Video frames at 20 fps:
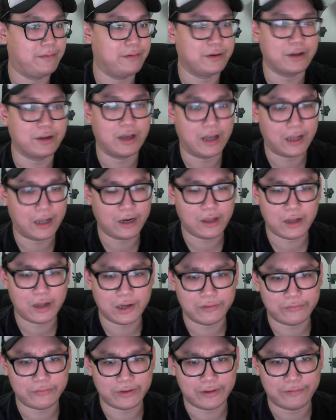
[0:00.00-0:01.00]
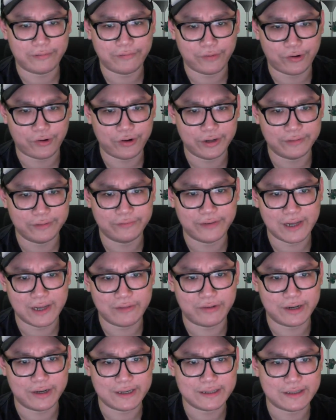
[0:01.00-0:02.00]
You know, a lot of foreign
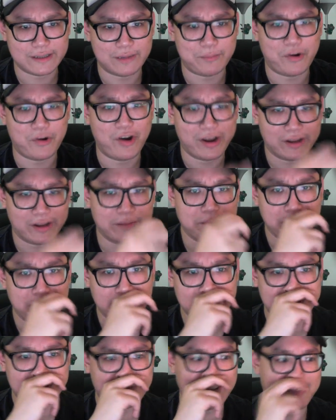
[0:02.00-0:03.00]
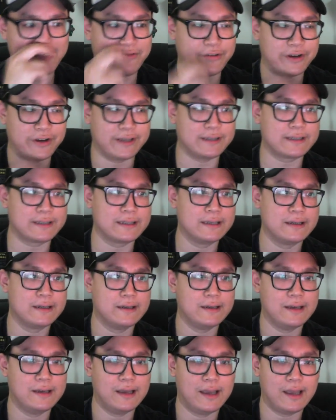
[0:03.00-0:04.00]
flavorings, American-based flavorings,
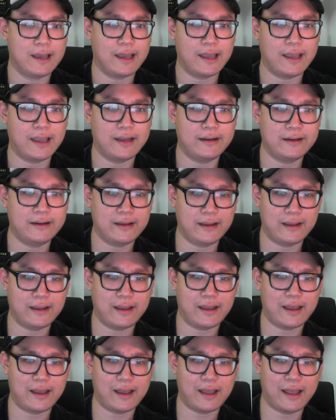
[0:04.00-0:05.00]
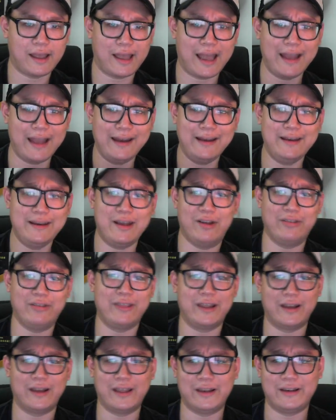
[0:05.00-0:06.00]
and I highly doubt
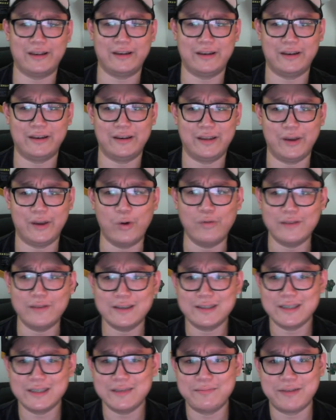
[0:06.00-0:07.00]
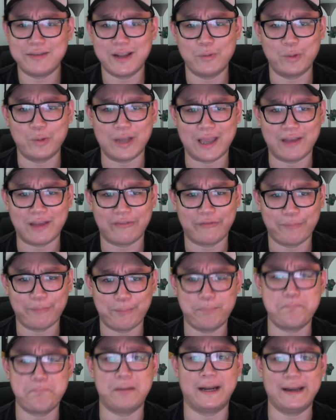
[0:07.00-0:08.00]
that an overseas brand would have
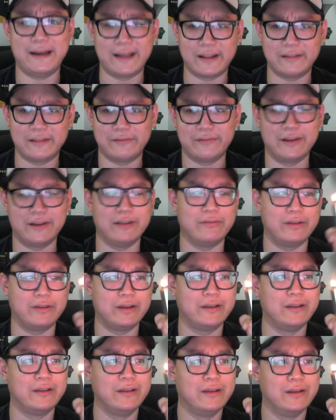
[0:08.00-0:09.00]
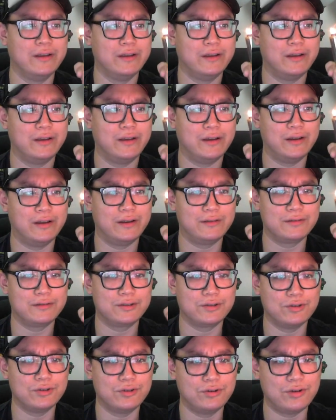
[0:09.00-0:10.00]
pandan flavor.
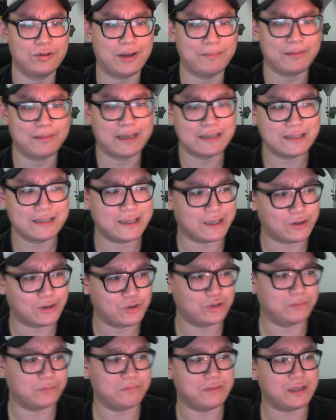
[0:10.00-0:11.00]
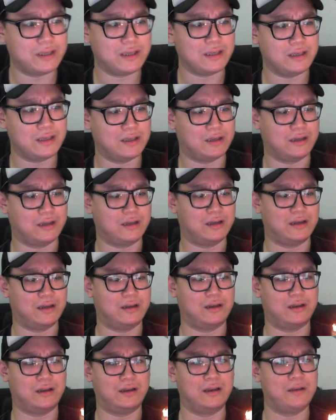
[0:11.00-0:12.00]
So I'm guessing it could be
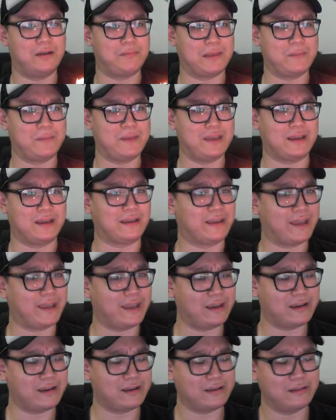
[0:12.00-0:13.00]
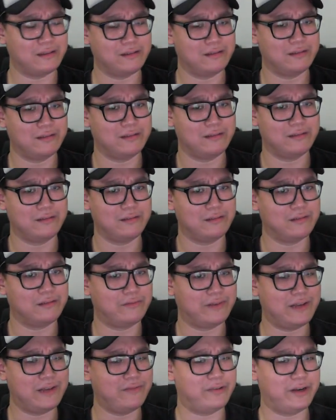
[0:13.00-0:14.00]
maybe a cake
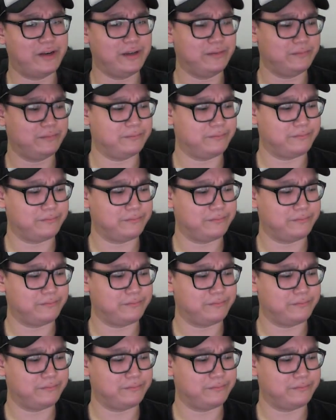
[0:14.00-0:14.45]
flavoring,